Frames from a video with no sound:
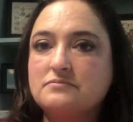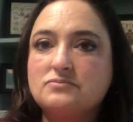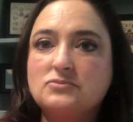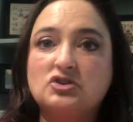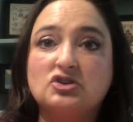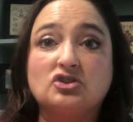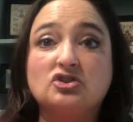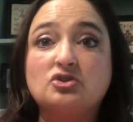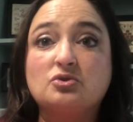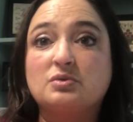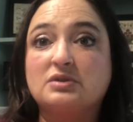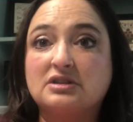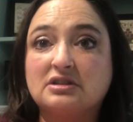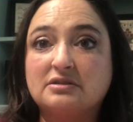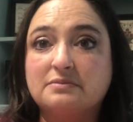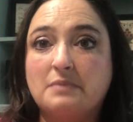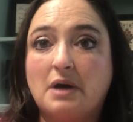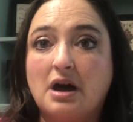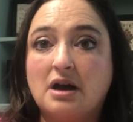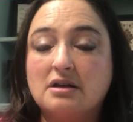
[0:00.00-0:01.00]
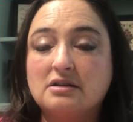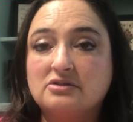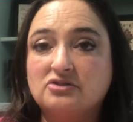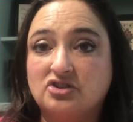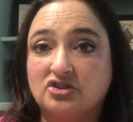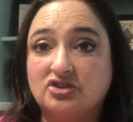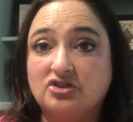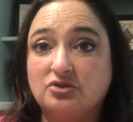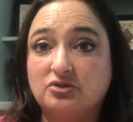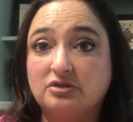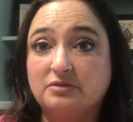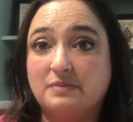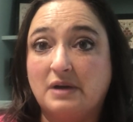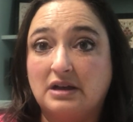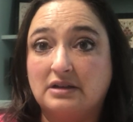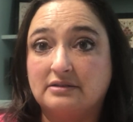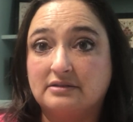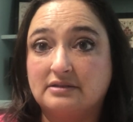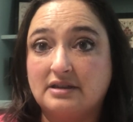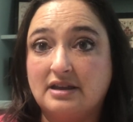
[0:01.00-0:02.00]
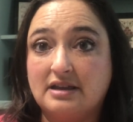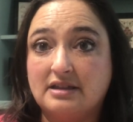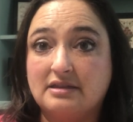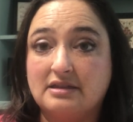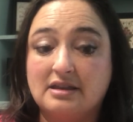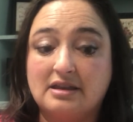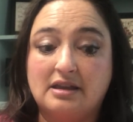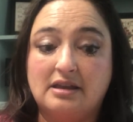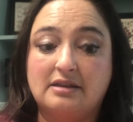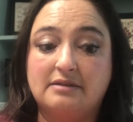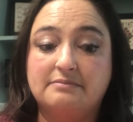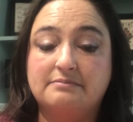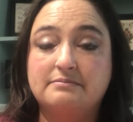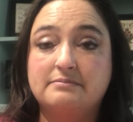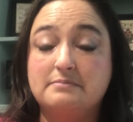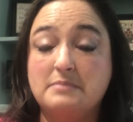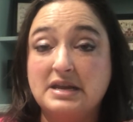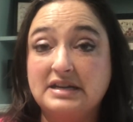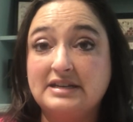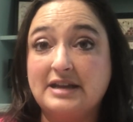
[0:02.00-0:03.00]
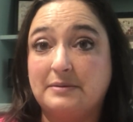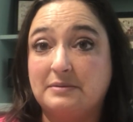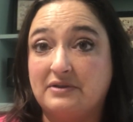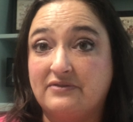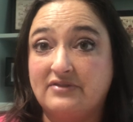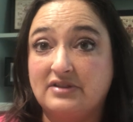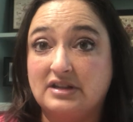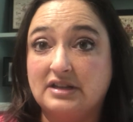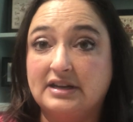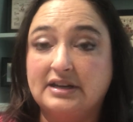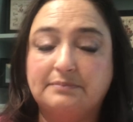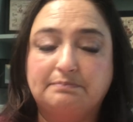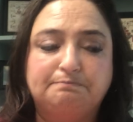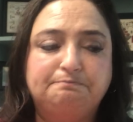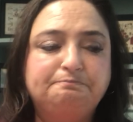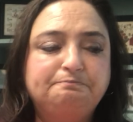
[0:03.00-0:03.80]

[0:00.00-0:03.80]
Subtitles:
just do small in the meantime to fill it in.